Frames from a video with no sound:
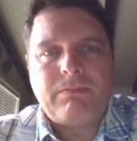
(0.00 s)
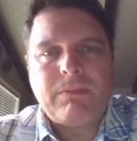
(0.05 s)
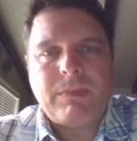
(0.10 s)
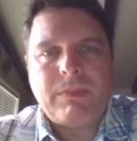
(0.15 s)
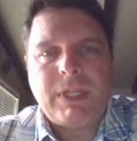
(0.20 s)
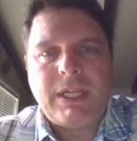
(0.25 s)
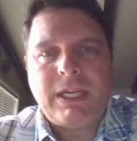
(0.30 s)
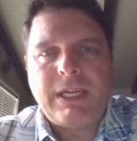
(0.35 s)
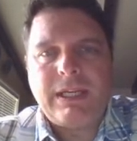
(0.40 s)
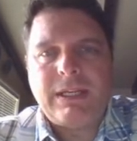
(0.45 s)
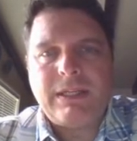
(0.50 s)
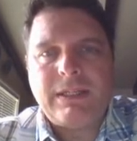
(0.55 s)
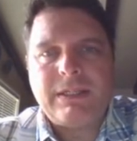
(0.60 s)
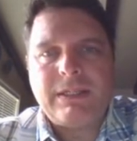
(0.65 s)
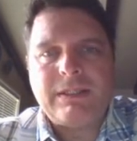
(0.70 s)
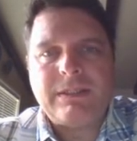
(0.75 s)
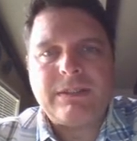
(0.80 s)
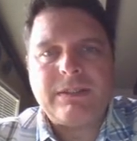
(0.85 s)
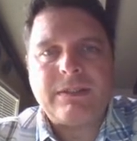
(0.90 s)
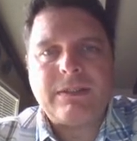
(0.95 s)

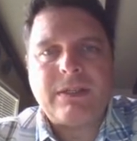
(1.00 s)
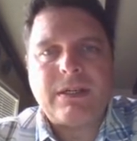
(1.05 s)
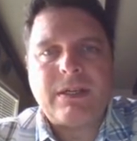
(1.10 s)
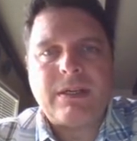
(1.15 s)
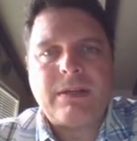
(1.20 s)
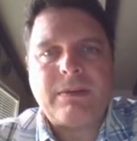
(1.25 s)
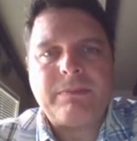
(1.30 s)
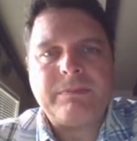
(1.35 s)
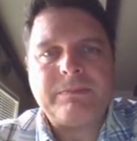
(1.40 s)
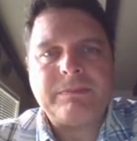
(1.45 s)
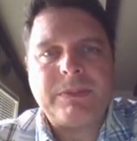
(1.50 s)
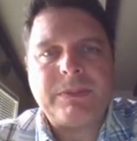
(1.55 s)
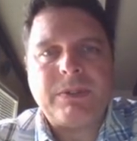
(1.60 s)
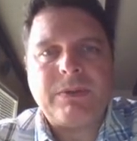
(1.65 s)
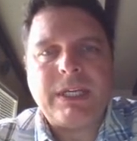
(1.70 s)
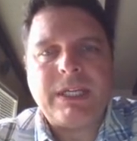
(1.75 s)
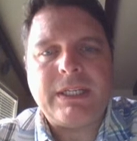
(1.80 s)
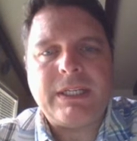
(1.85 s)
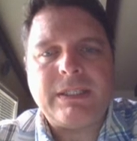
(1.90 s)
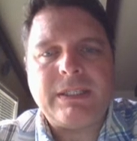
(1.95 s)
And go
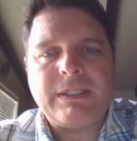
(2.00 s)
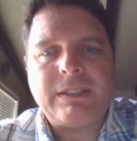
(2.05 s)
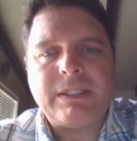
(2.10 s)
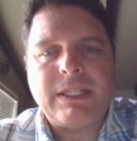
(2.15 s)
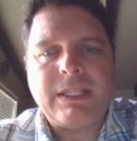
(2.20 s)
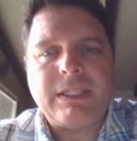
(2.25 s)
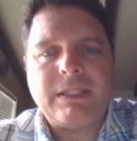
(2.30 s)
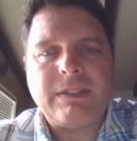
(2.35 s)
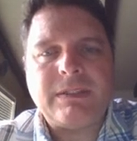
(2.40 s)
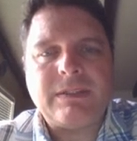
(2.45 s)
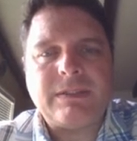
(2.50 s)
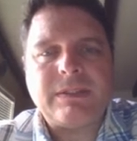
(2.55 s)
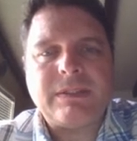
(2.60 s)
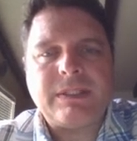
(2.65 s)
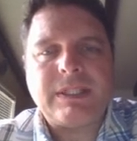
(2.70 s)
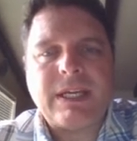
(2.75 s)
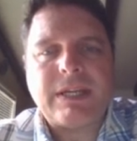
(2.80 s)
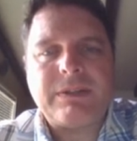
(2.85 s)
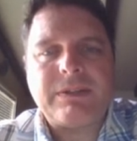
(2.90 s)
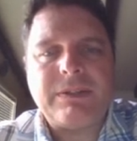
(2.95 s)
ahead and
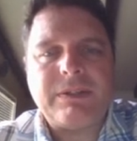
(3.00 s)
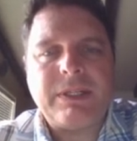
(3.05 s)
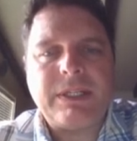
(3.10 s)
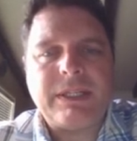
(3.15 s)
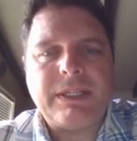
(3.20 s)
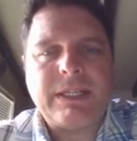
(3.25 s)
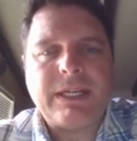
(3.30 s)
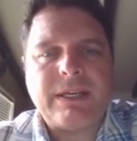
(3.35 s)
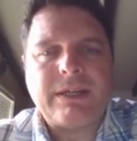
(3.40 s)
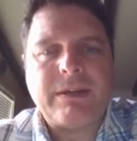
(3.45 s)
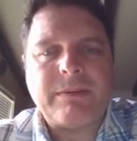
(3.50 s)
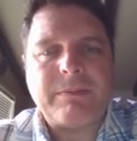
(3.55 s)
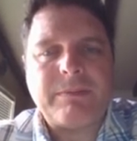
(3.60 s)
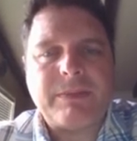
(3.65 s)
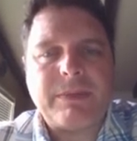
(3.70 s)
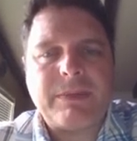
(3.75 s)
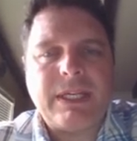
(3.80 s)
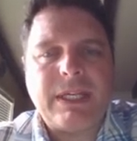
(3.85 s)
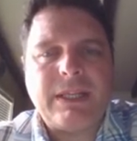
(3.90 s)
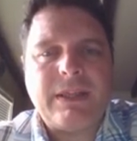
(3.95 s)
calculate that up.
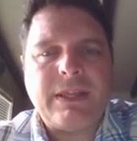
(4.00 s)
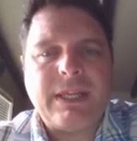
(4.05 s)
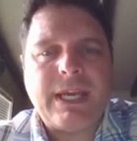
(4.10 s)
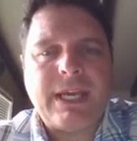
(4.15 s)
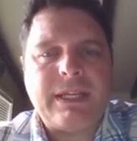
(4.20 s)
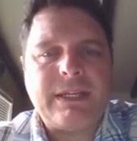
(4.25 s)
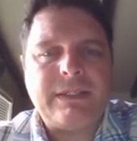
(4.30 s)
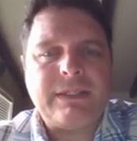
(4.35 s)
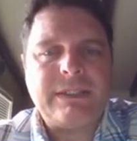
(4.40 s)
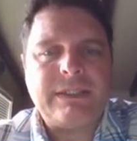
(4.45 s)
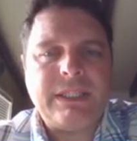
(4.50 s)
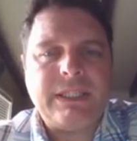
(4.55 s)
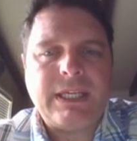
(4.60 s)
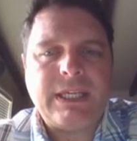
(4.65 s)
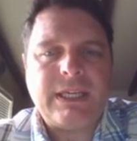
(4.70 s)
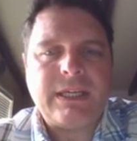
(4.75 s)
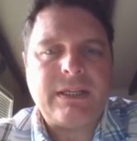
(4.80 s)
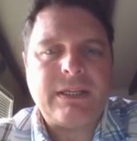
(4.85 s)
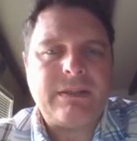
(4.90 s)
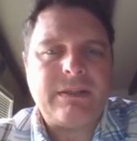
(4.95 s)
And that is the
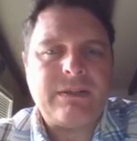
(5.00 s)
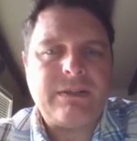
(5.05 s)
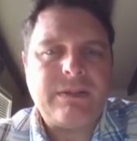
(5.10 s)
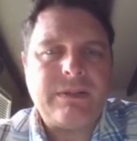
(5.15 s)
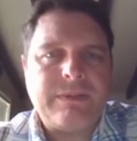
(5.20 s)
end